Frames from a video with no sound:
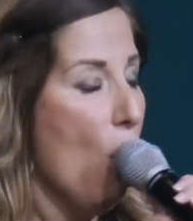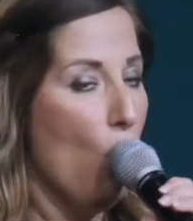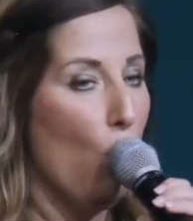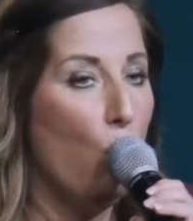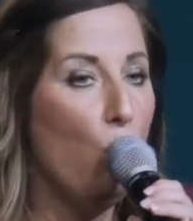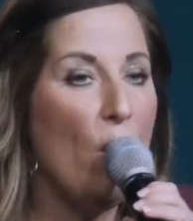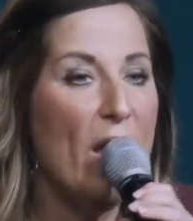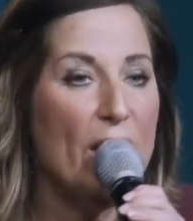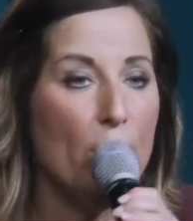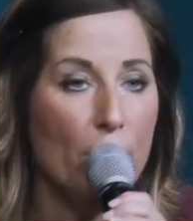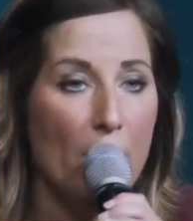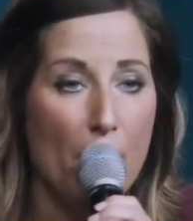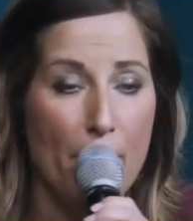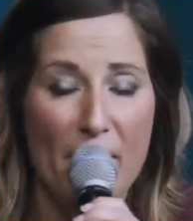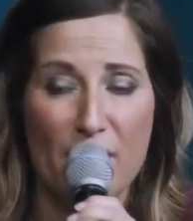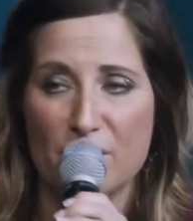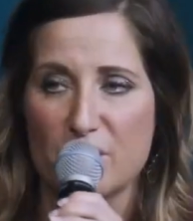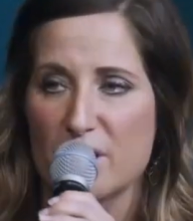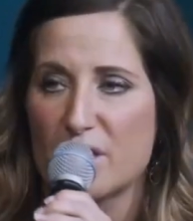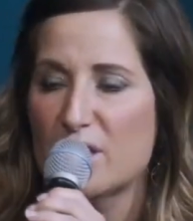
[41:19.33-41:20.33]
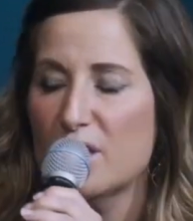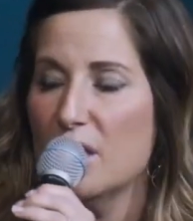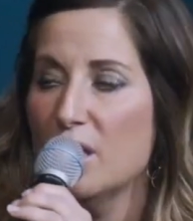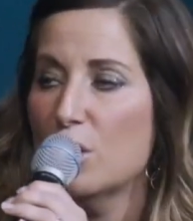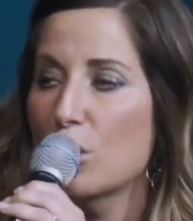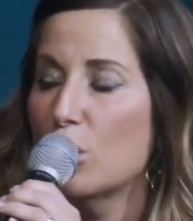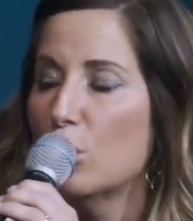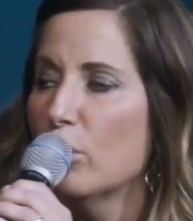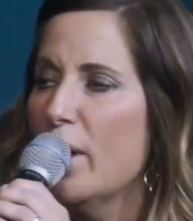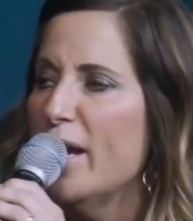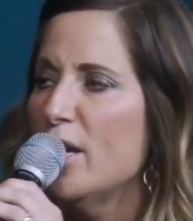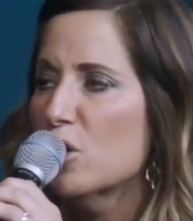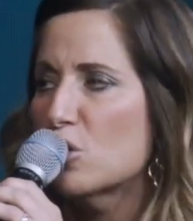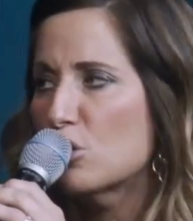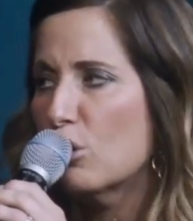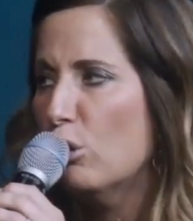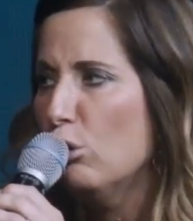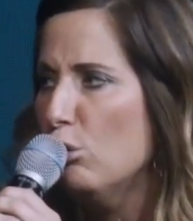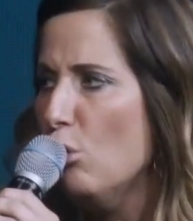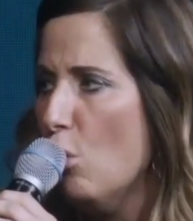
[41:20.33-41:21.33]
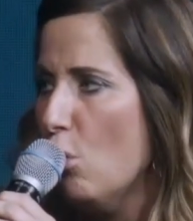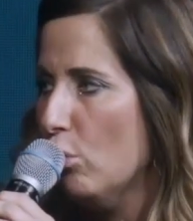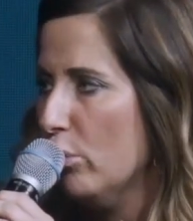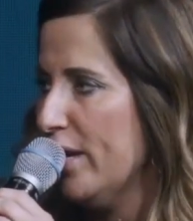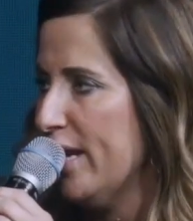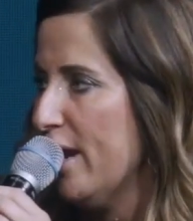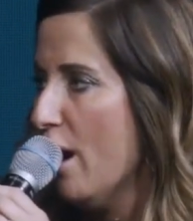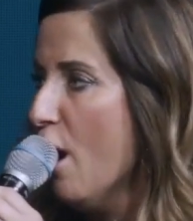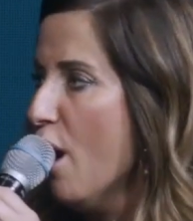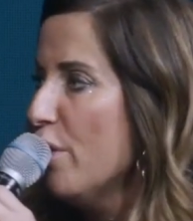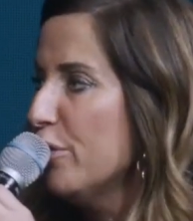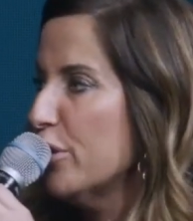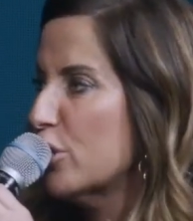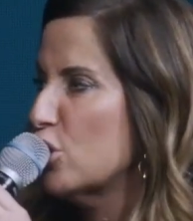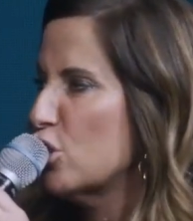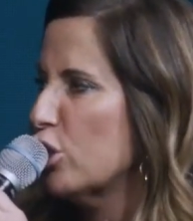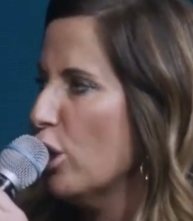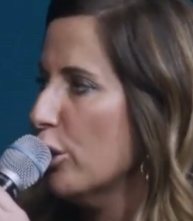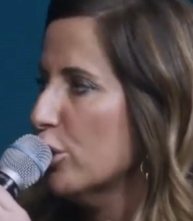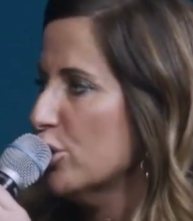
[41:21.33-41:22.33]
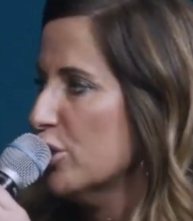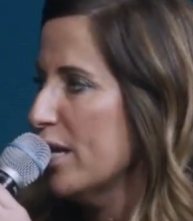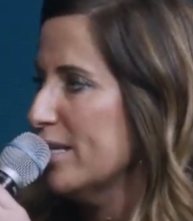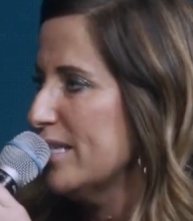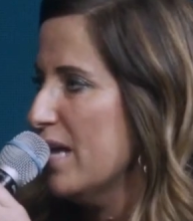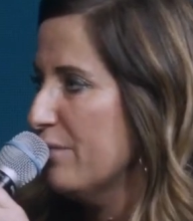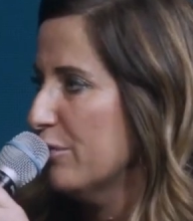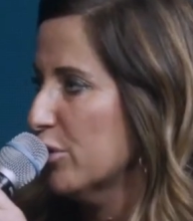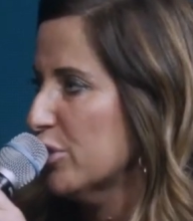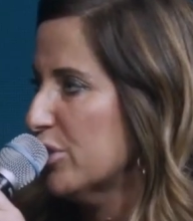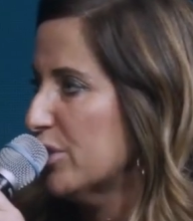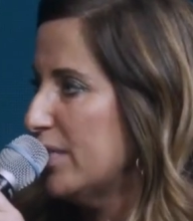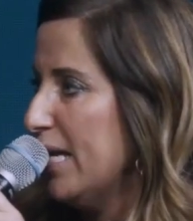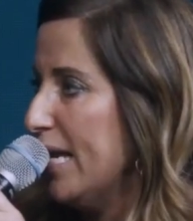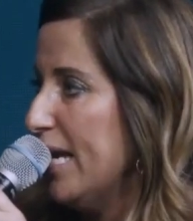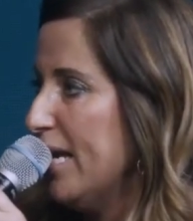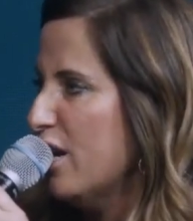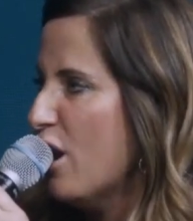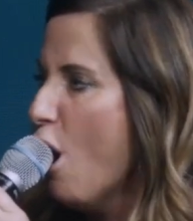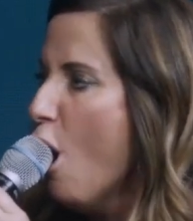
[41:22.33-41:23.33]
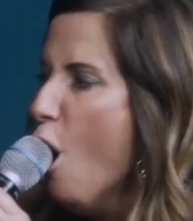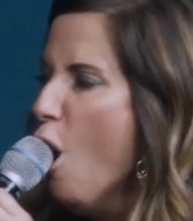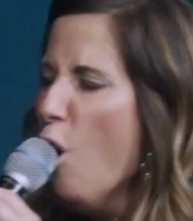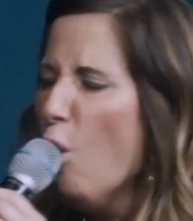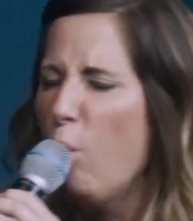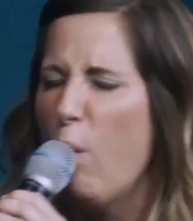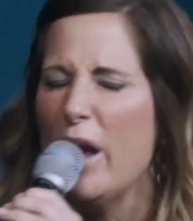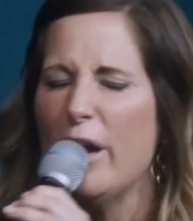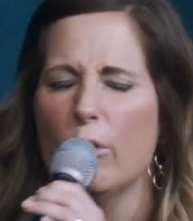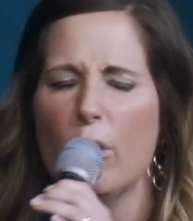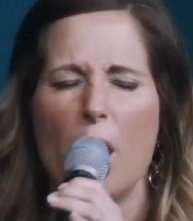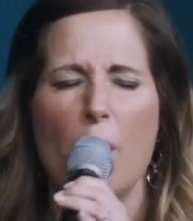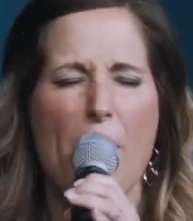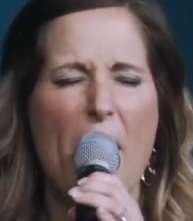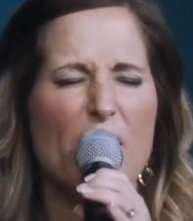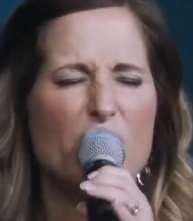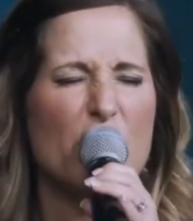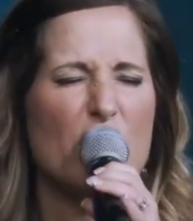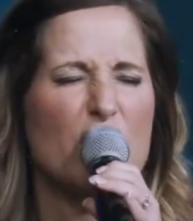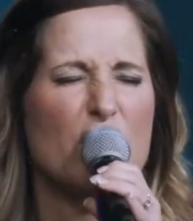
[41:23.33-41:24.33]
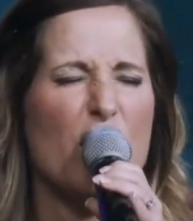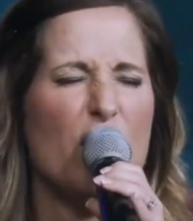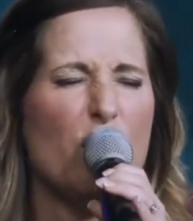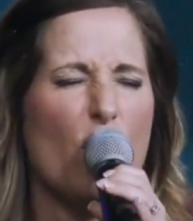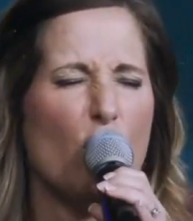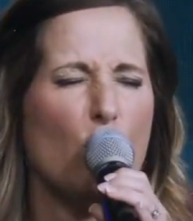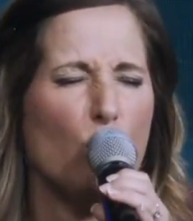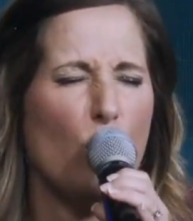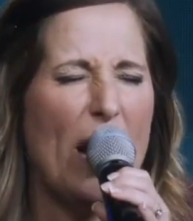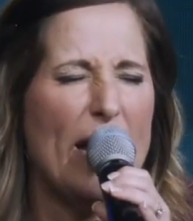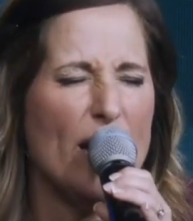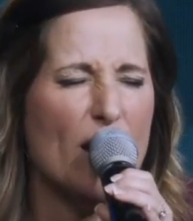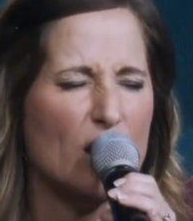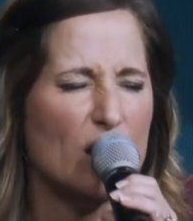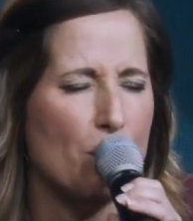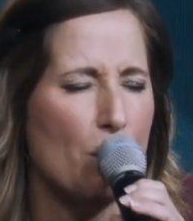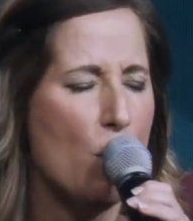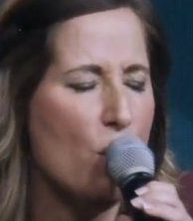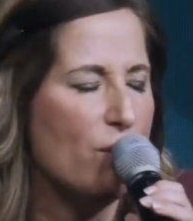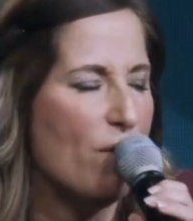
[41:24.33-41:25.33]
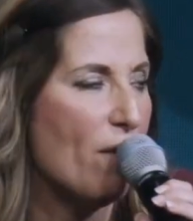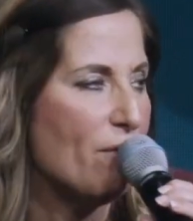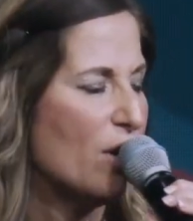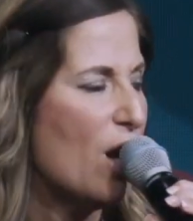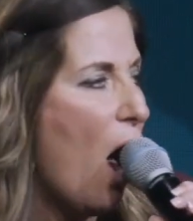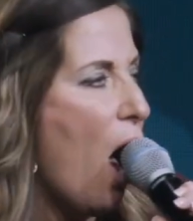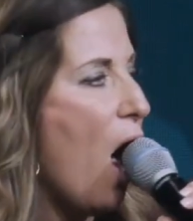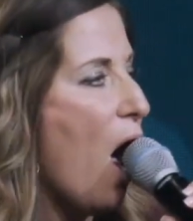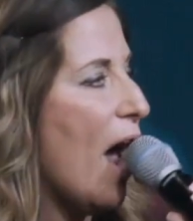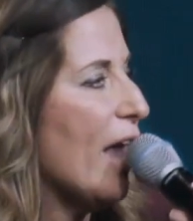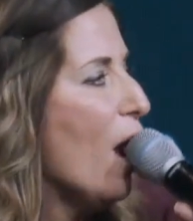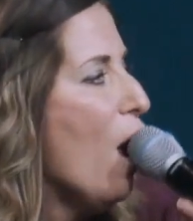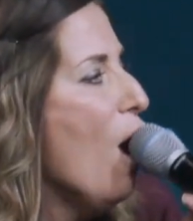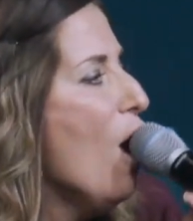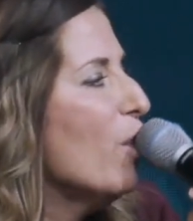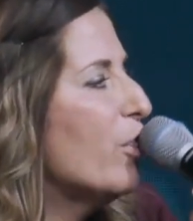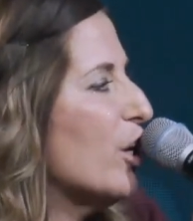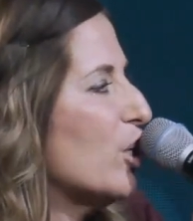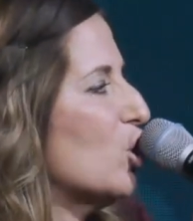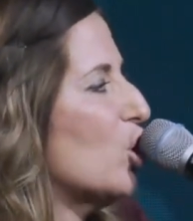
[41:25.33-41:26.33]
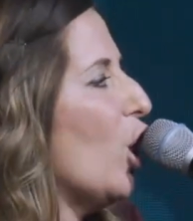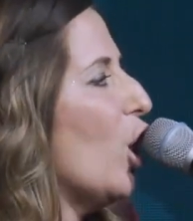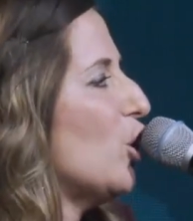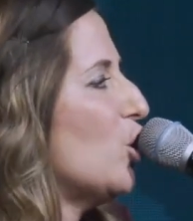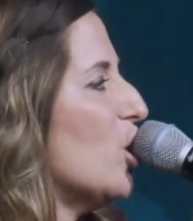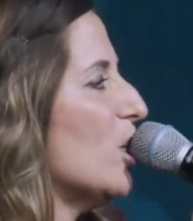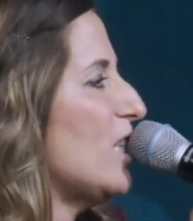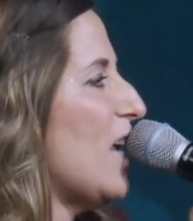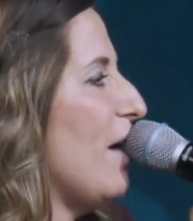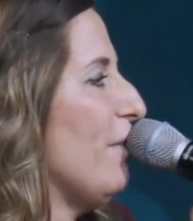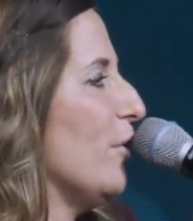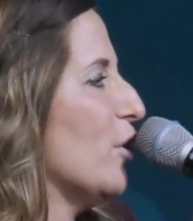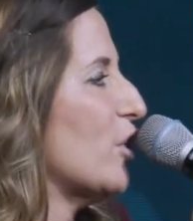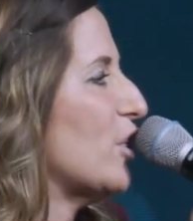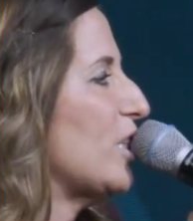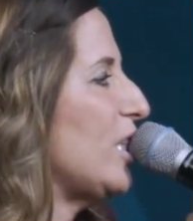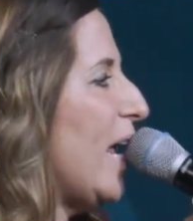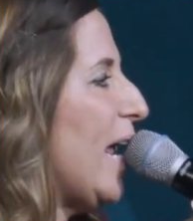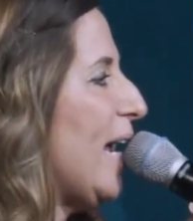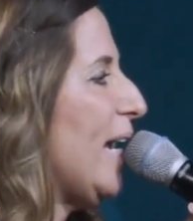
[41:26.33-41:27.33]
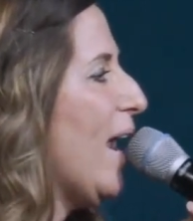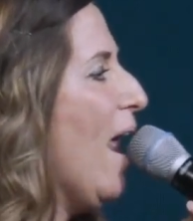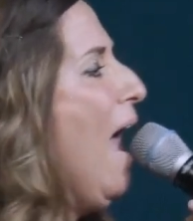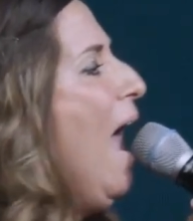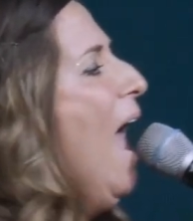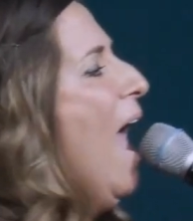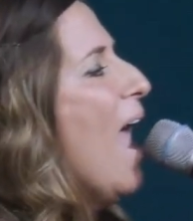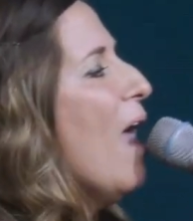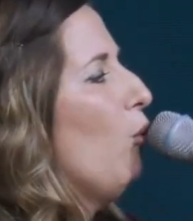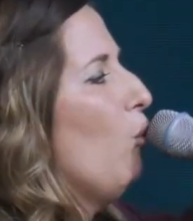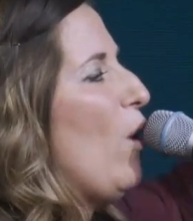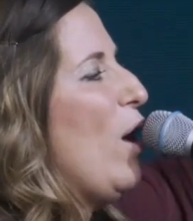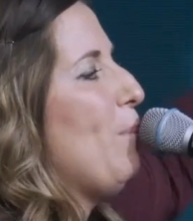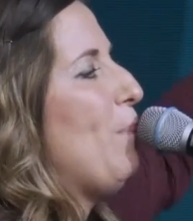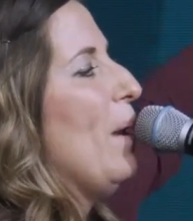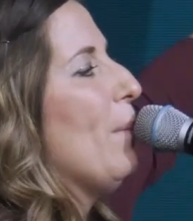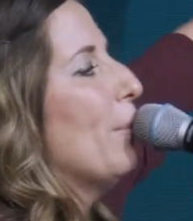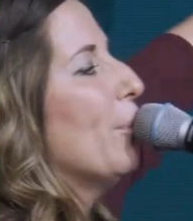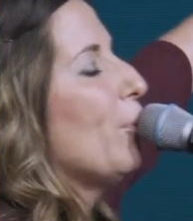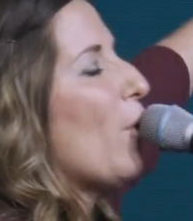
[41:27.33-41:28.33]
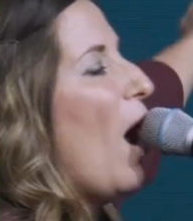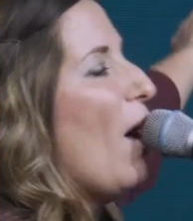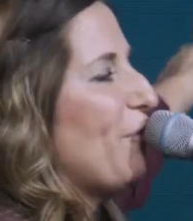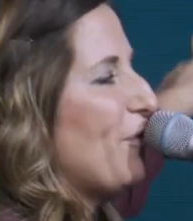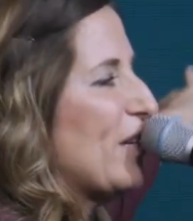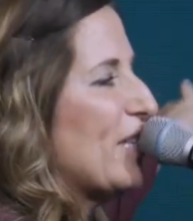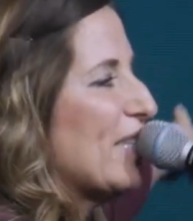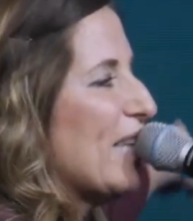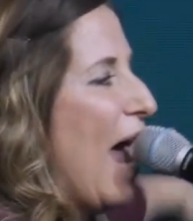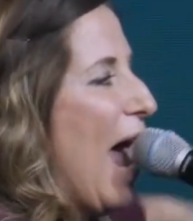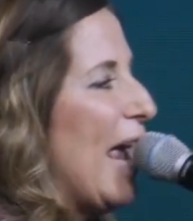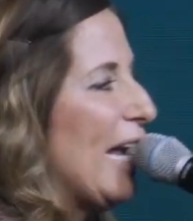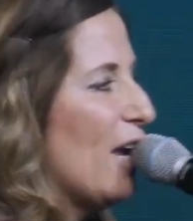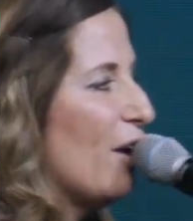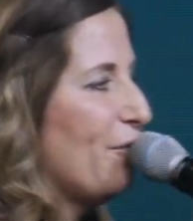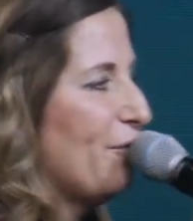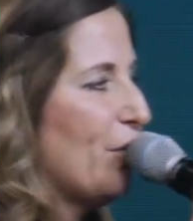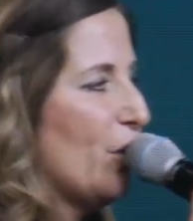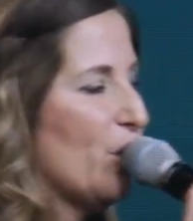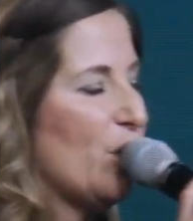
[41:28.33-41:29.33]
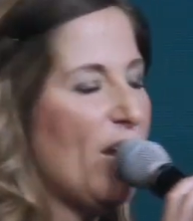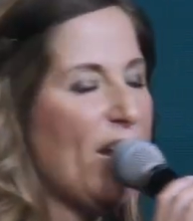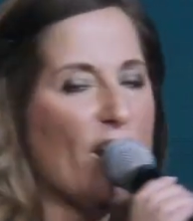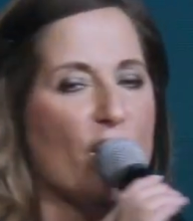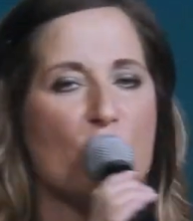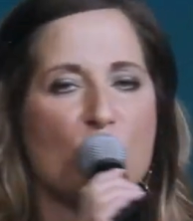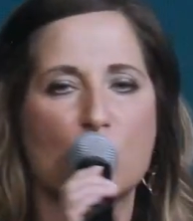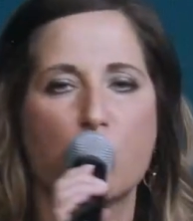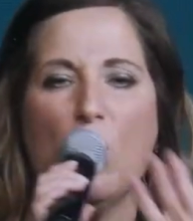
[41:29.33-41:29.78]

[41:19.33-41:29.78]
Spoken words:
We are about to see the greatest glory the church has ever seen. We are about to see the greatest move of God the church has ever seen. And we've been prophesying it for years.